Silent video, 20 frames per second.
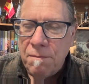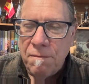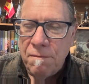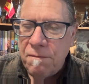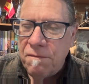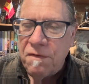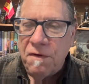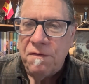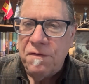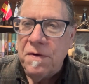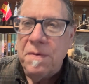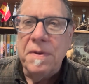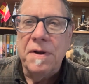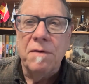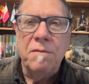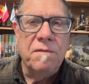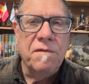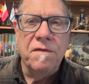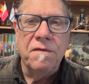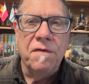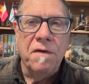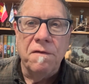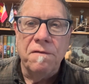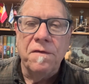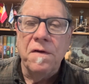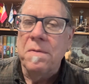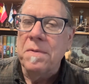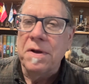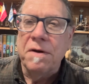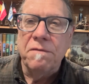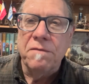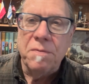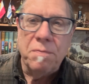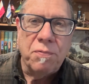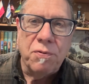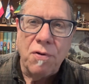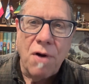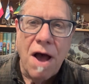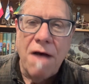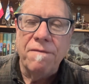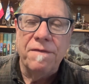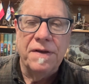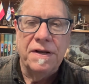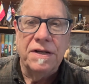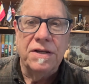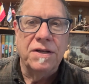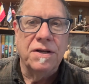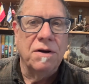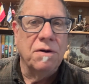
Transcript: Fulfillment of the prophets.